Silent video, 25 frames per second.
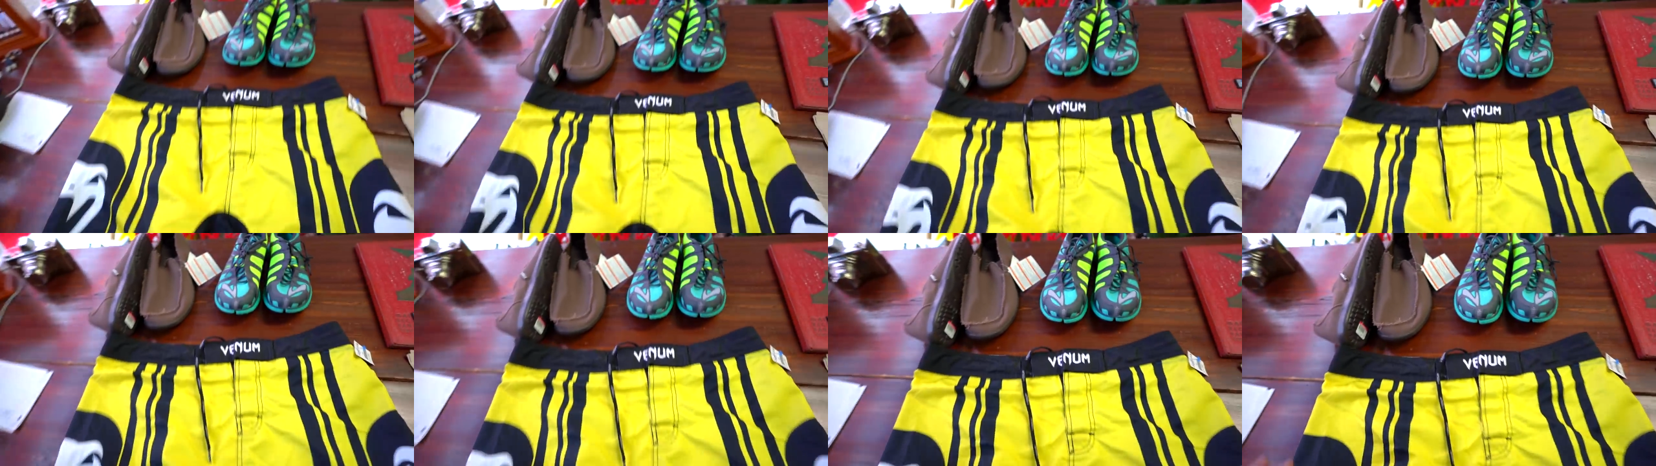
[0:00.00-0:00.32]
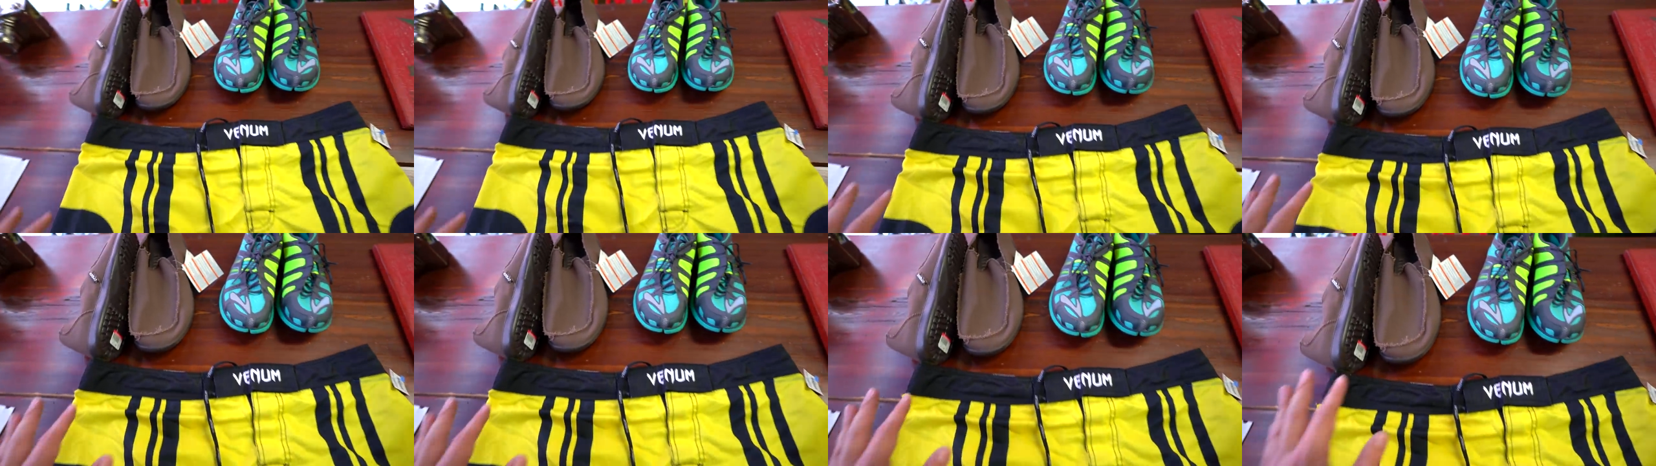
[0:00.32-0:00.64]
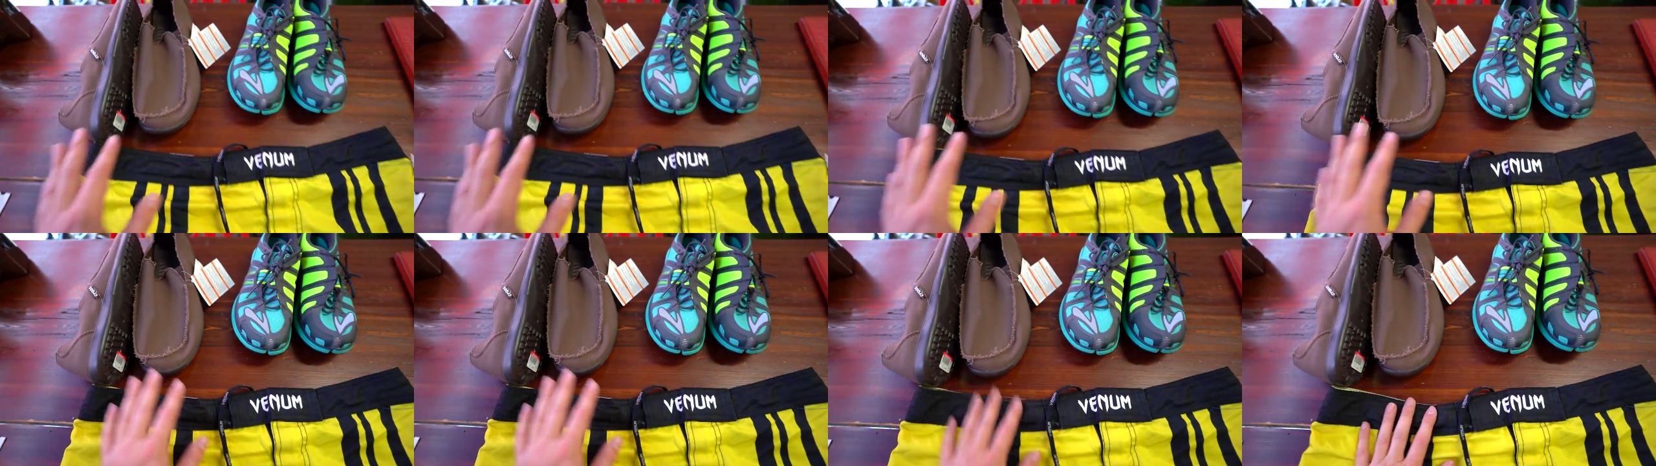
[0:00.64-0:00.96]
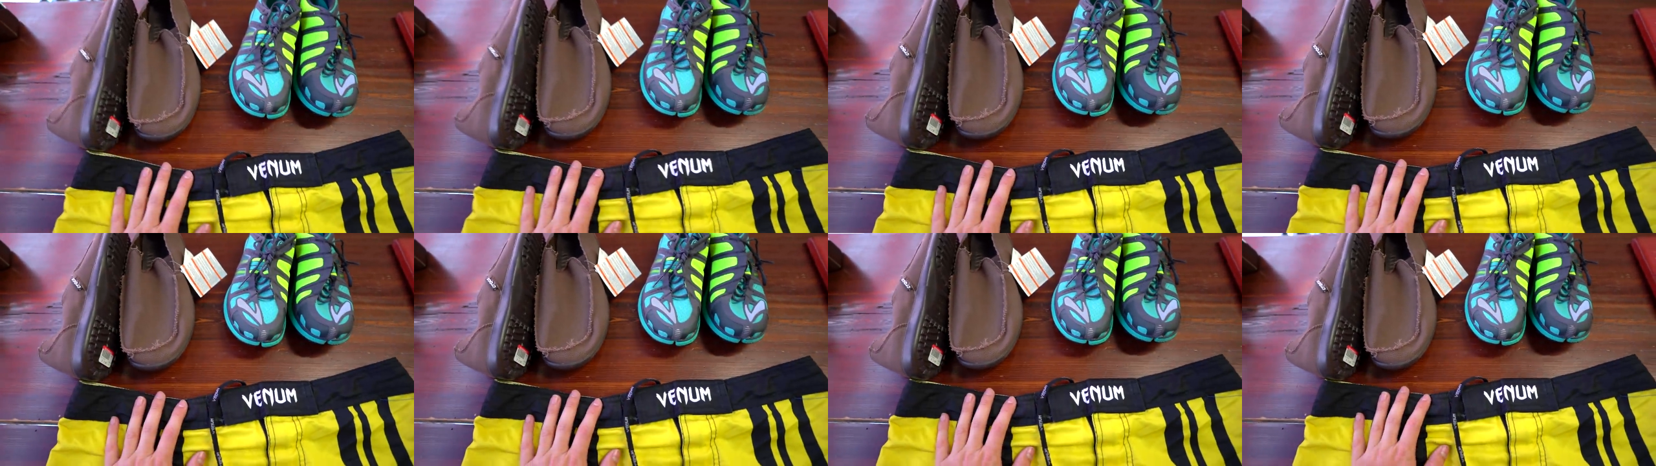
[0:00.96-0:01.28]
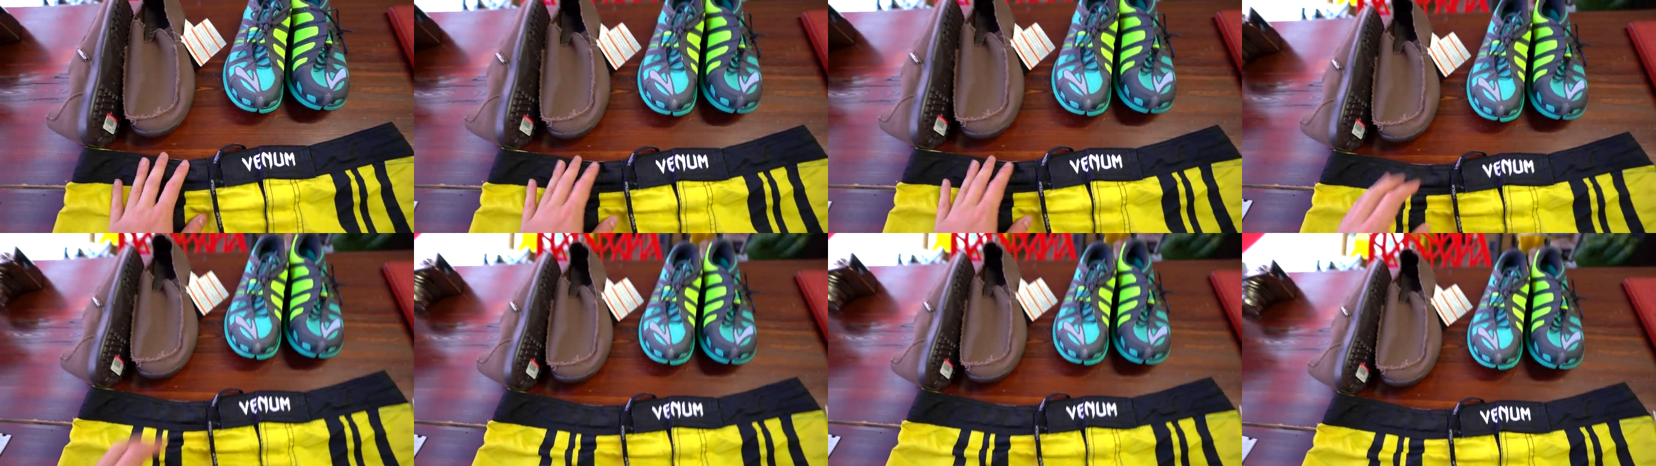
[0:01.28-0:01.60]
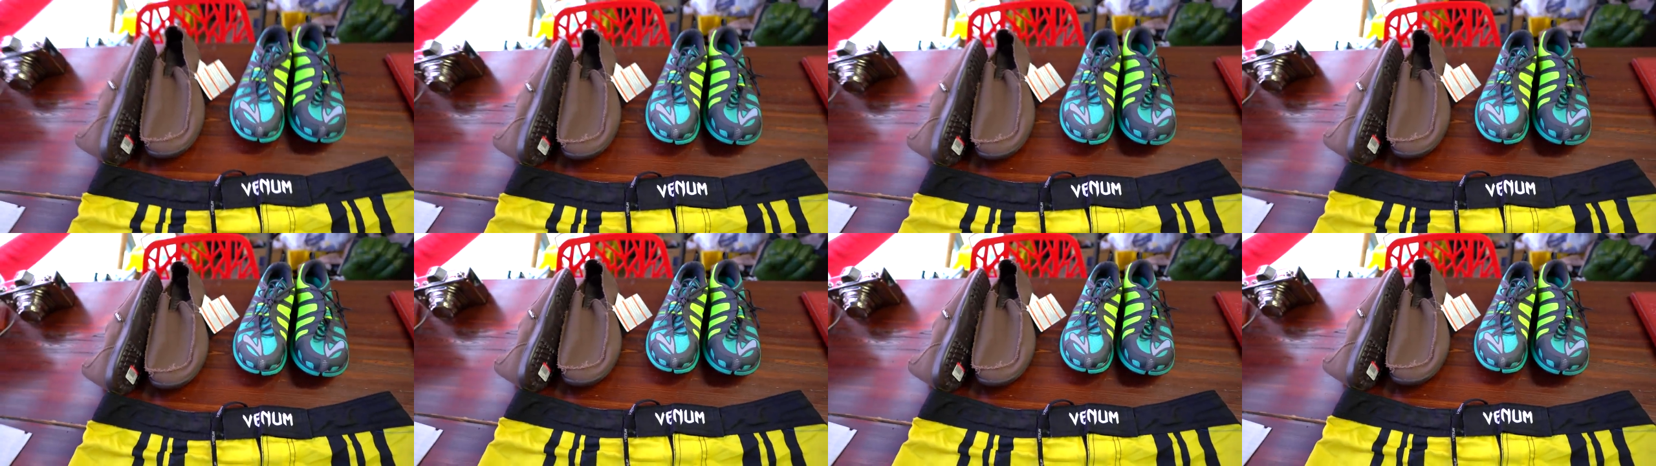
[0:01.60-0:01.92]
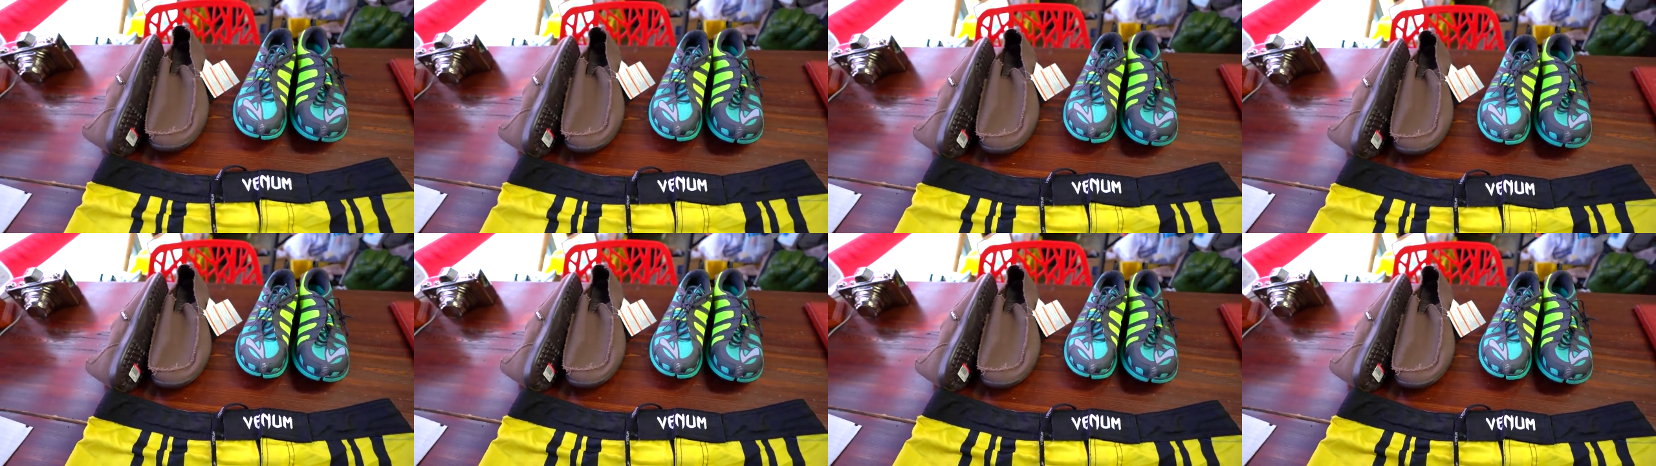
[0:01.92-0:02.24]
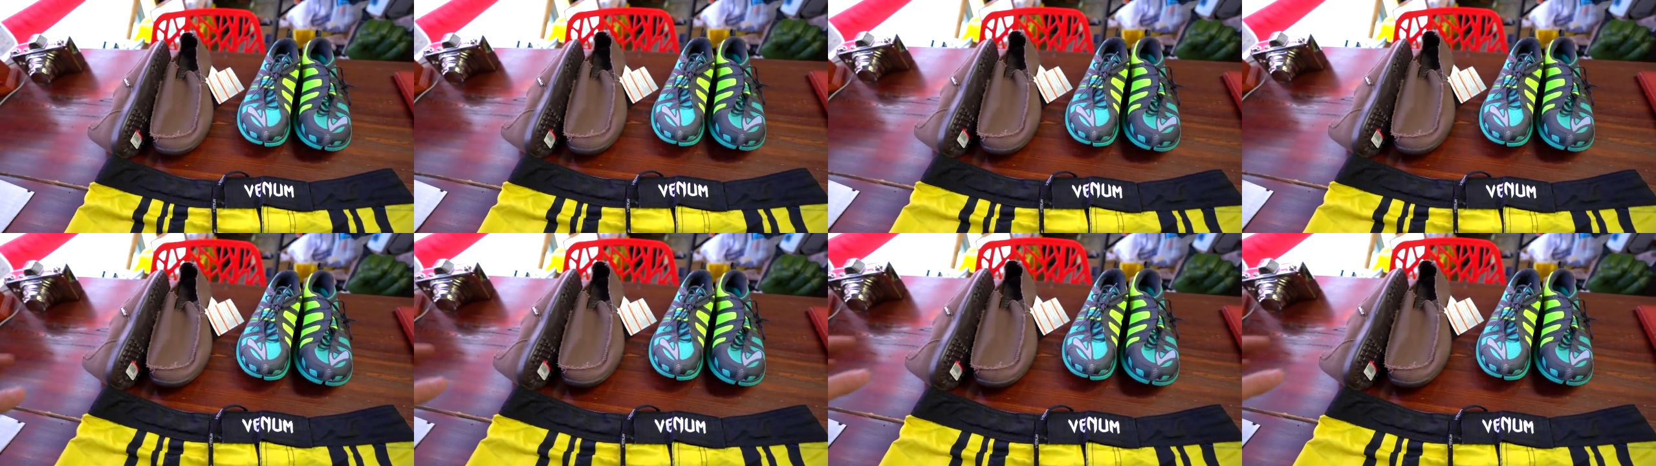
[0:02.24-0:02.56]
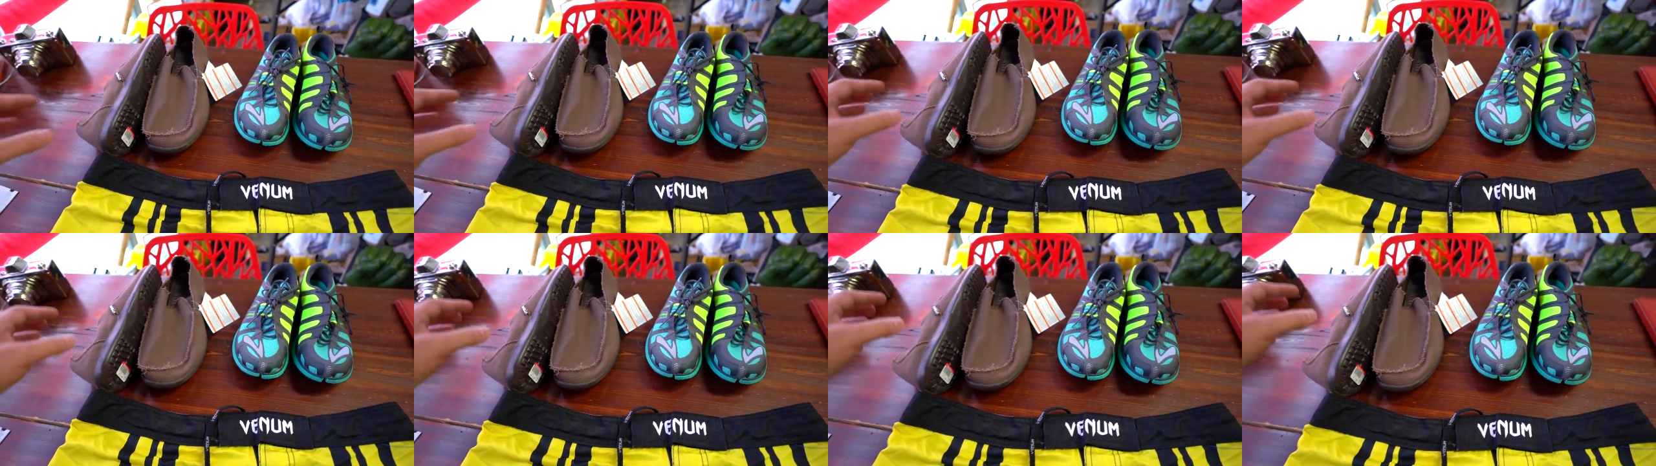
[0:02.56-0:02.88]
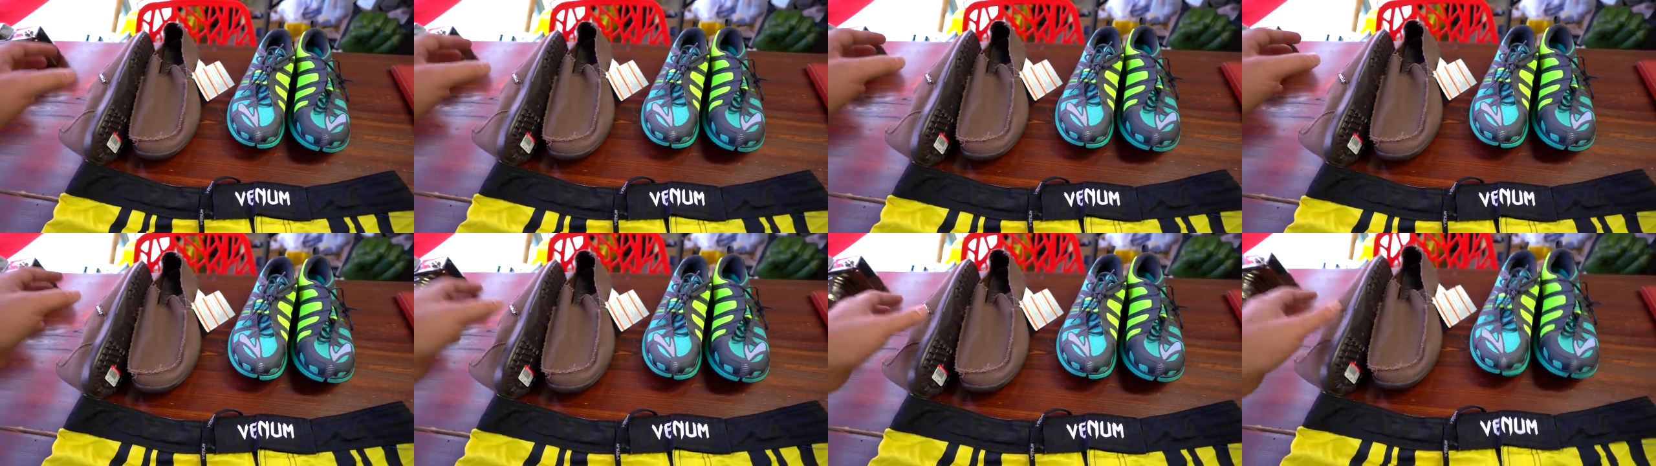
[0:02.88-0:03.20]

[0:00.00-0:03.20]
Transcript: Nobody's mouth can be seen.